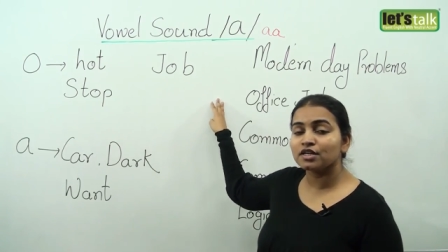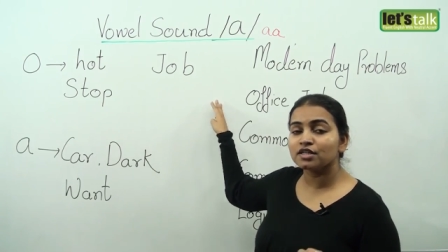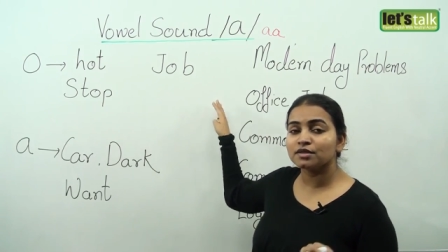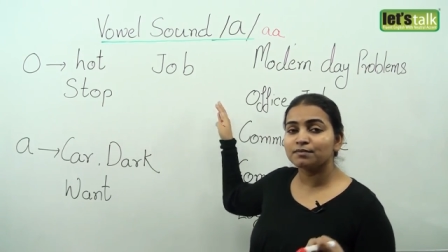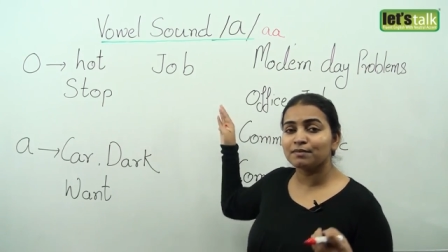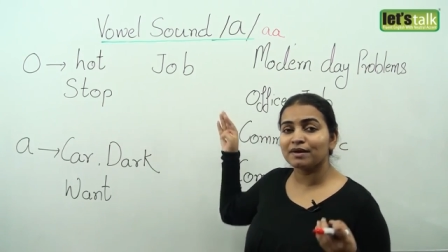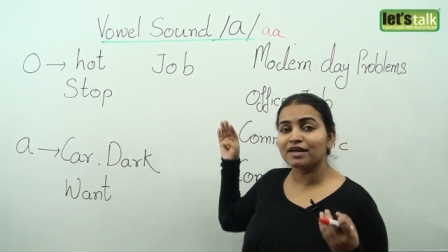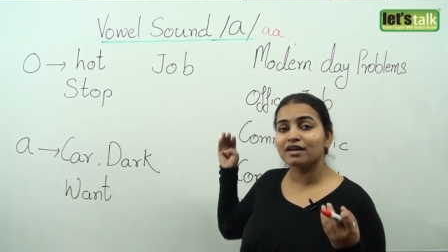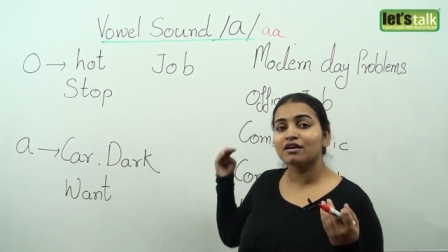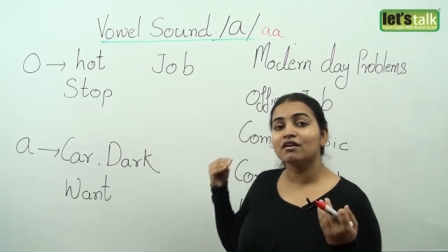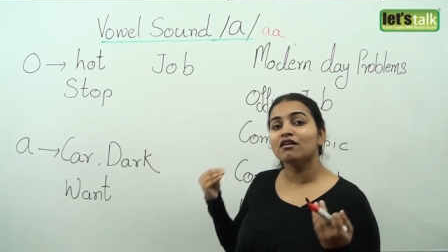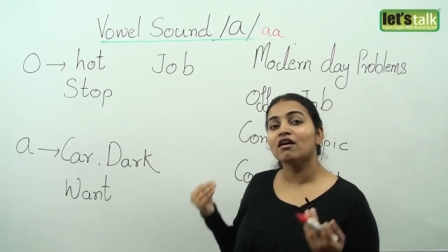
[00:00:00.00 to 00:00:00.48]

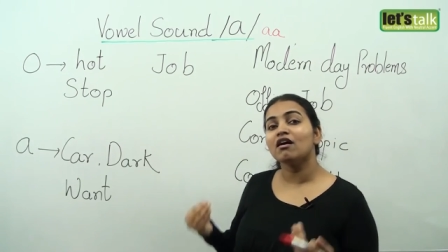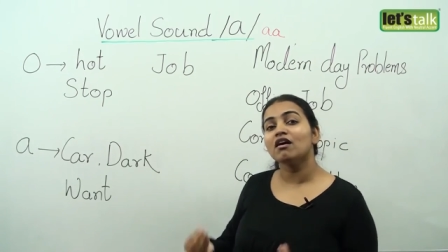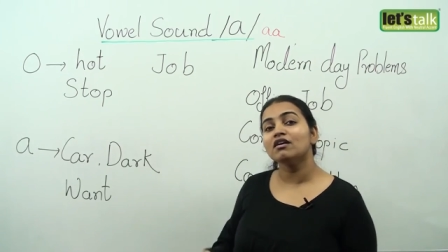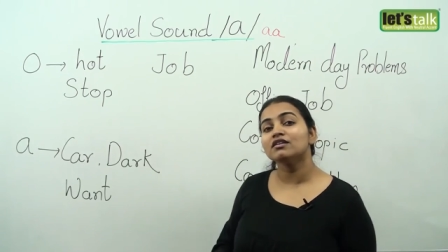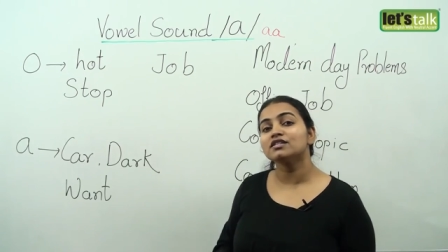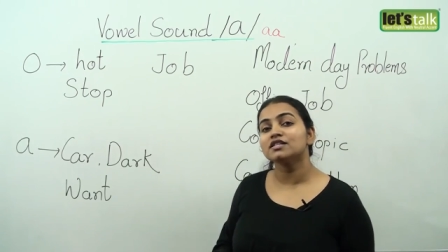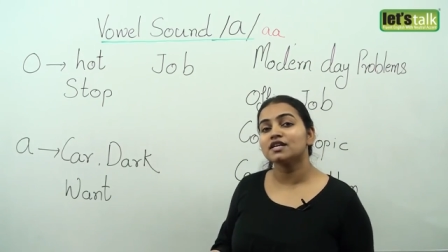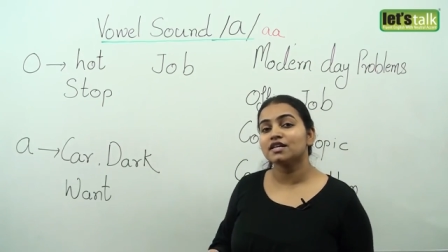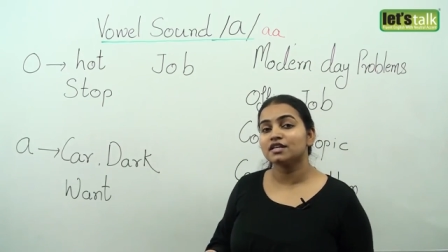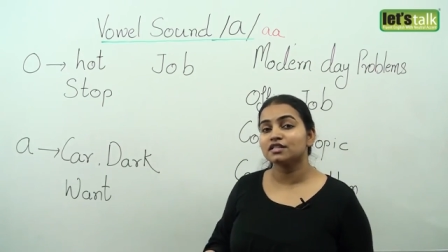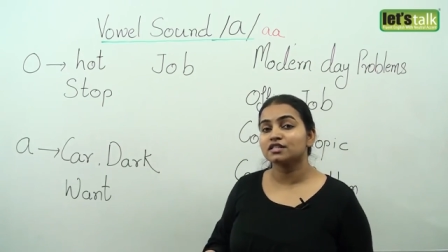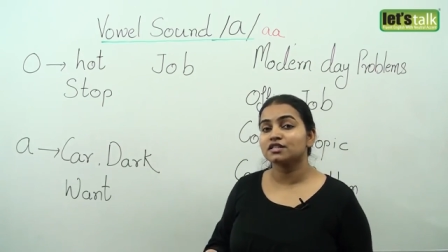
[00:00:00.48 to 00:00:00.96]

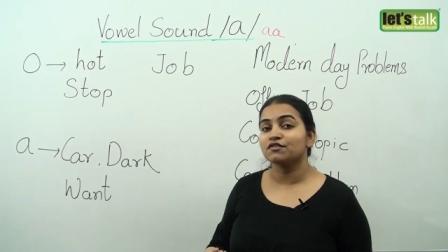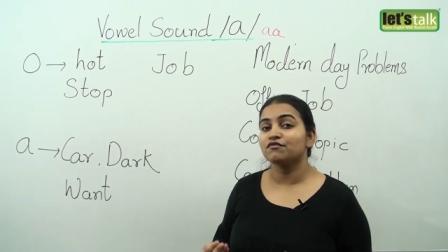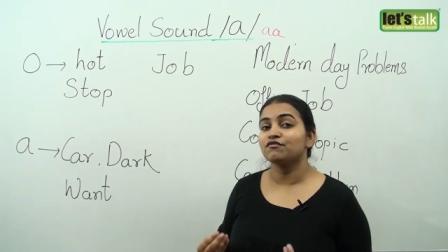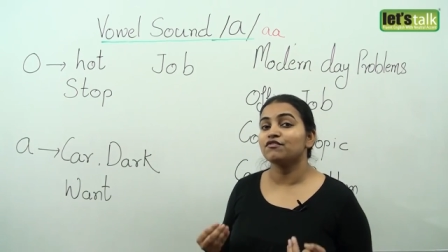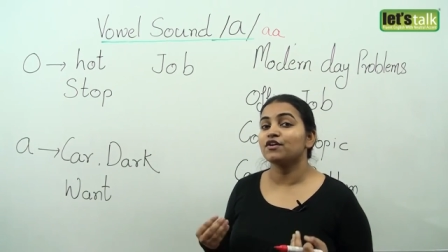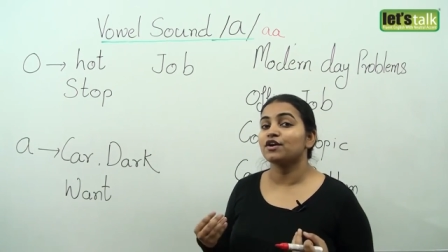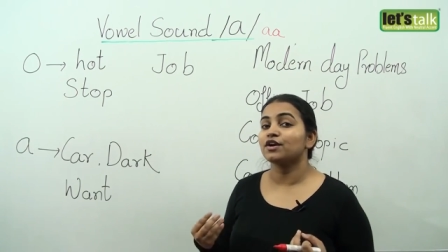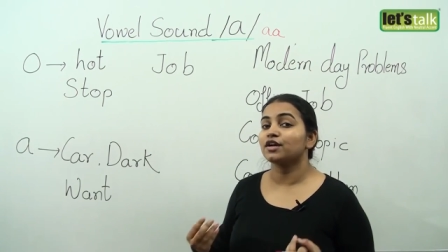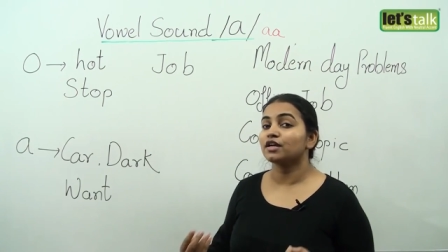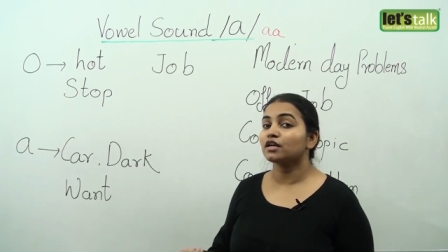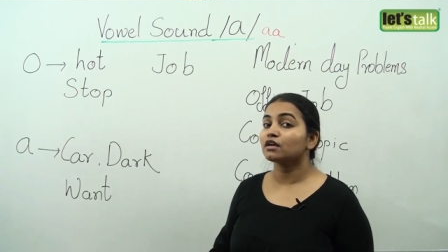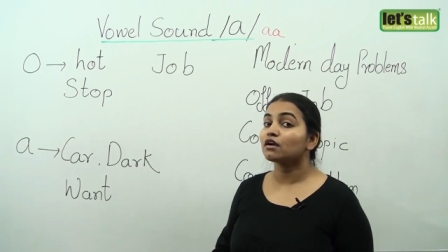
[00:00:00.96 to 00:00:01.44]
because it is a
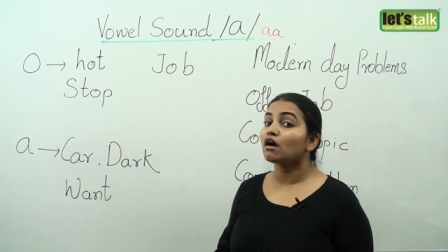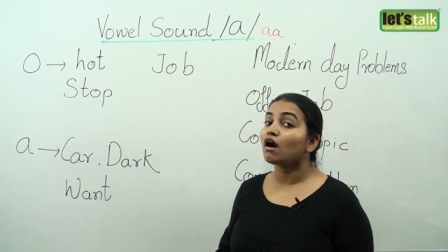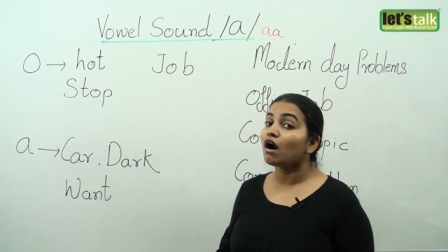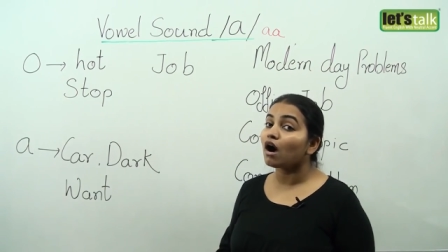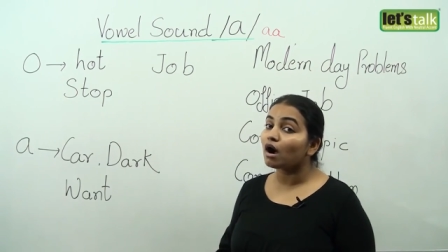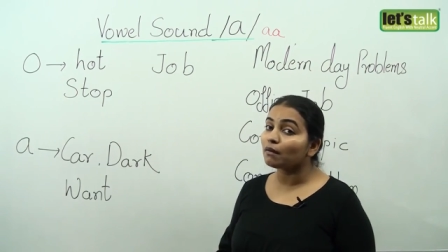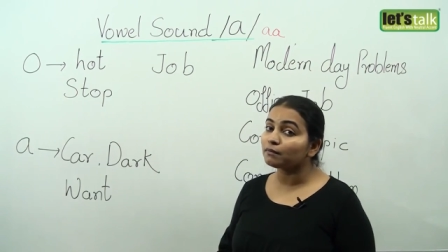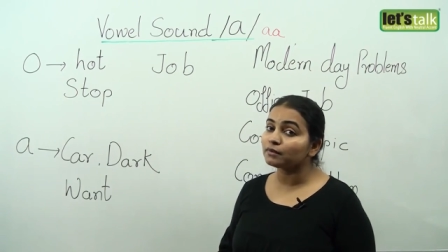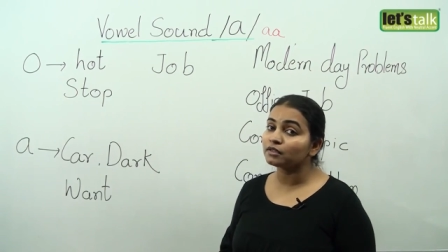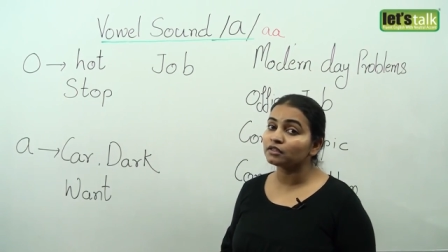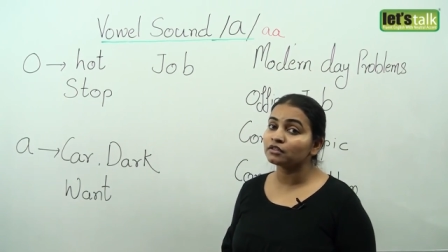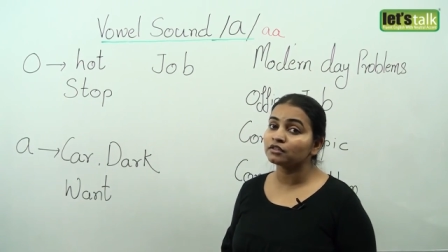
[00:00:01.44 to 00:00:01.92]
very
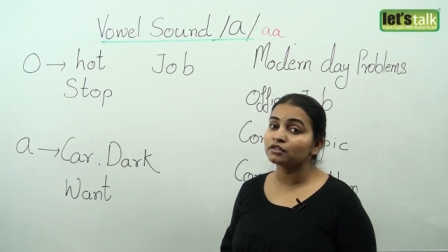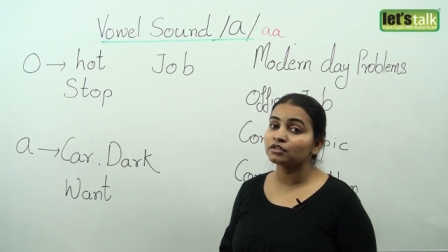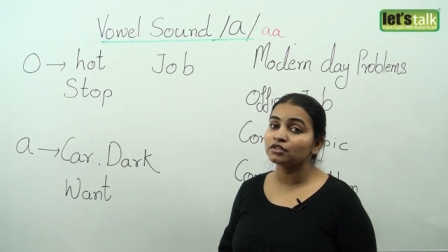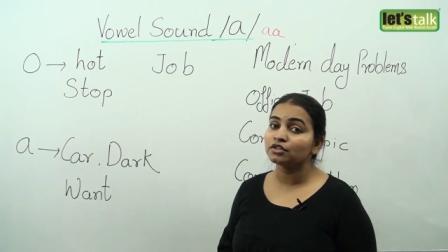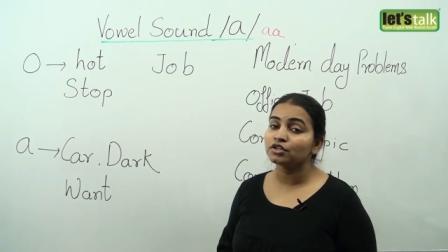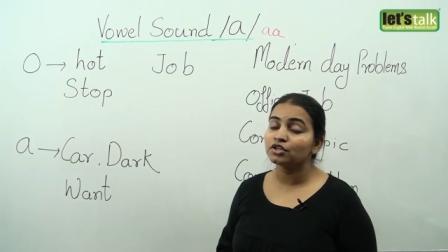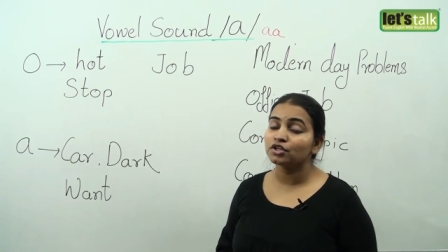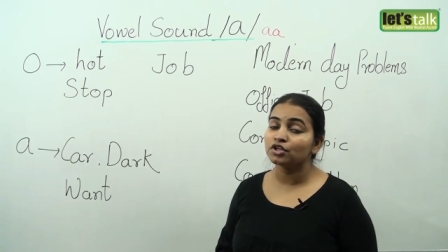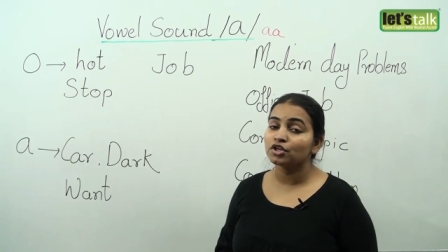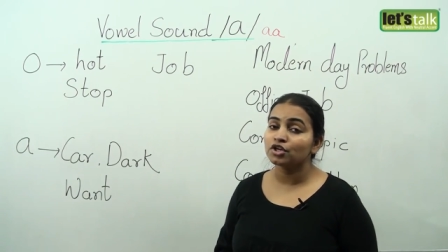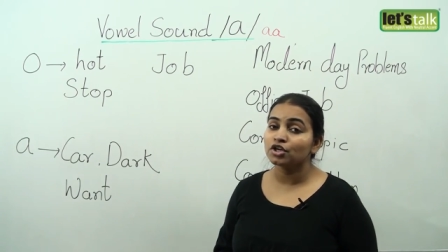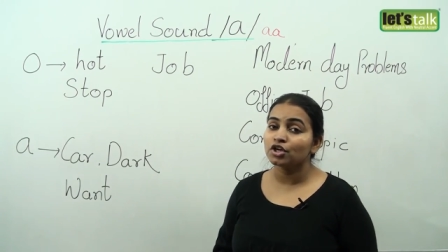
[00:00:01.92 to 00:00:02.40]

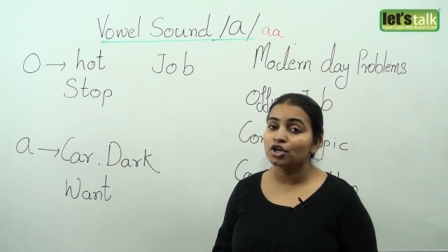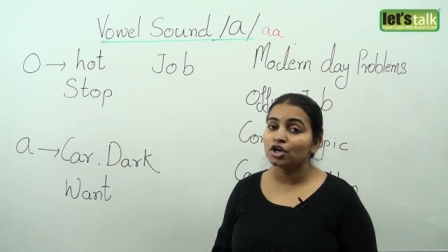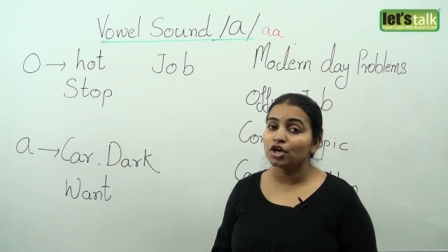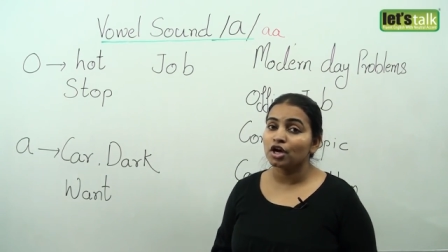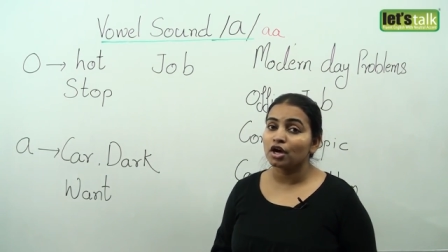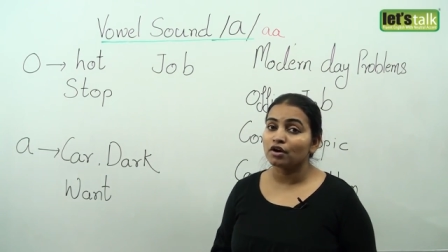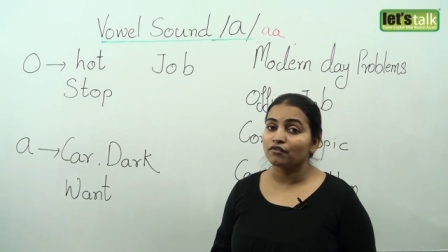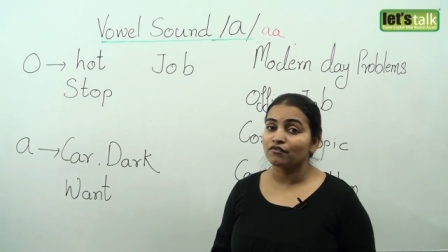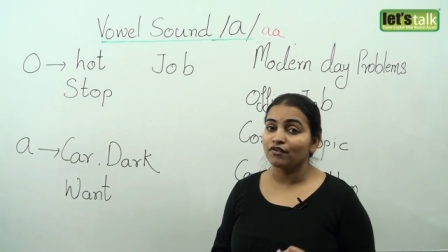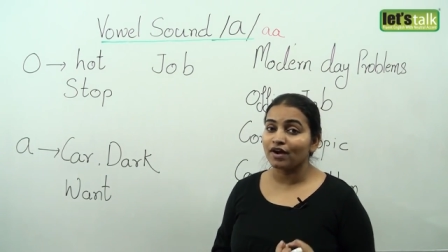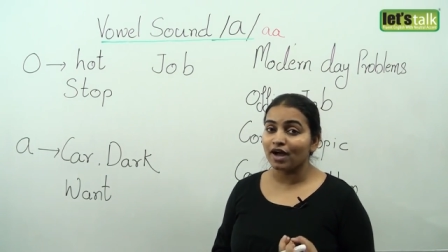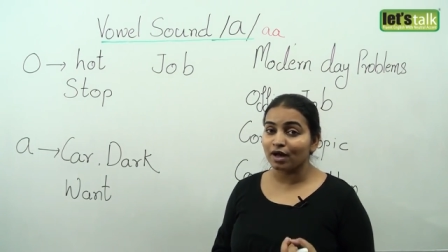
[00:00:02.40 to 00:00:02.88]
common
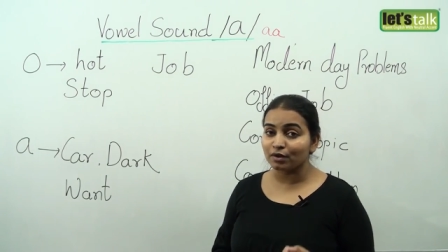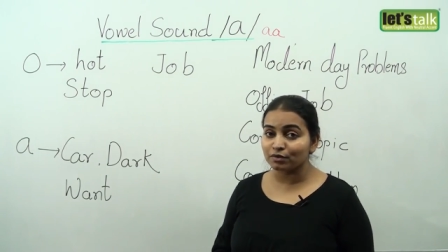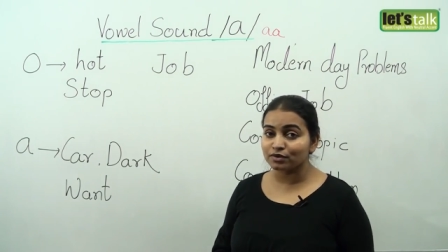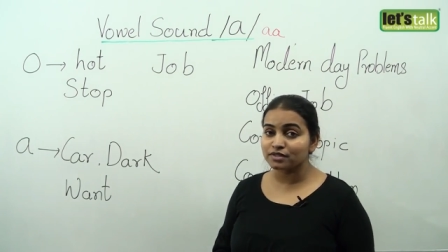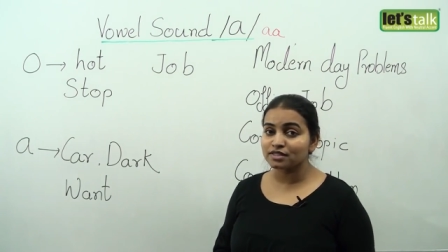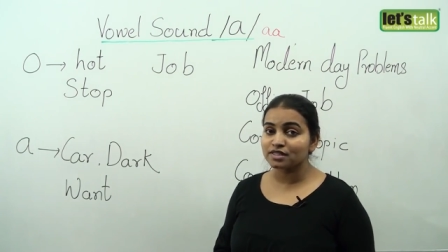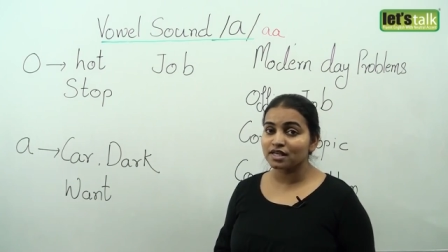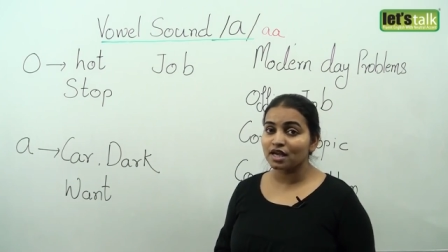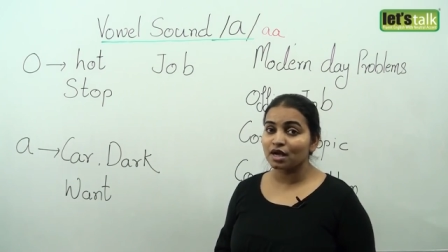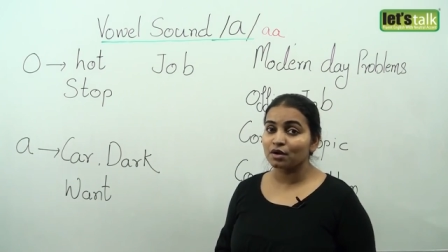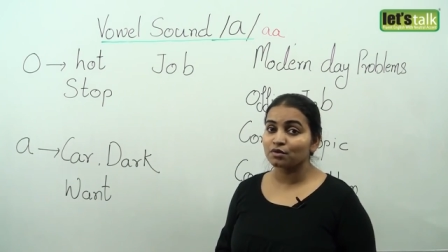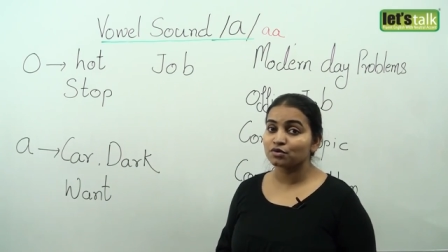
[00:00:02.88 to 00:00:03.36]
vowel
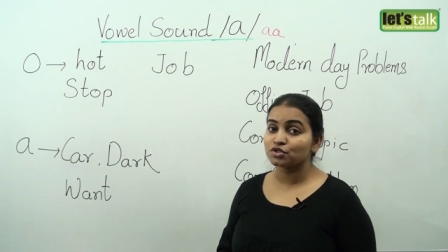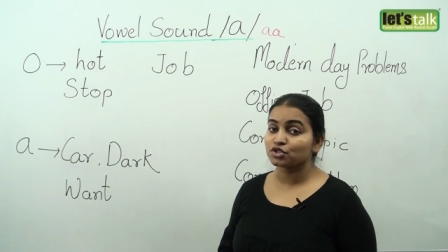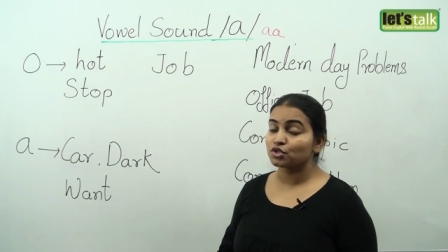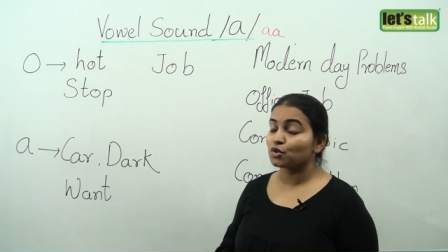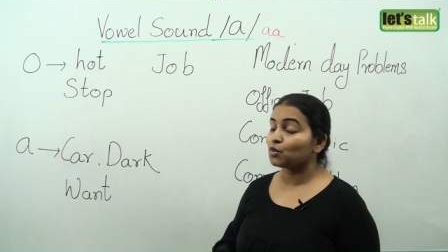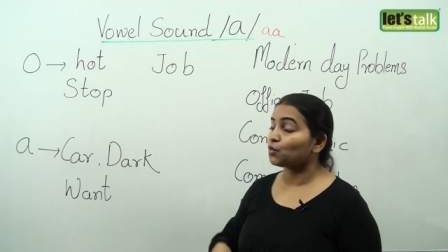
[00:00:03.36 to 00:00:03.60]
sound.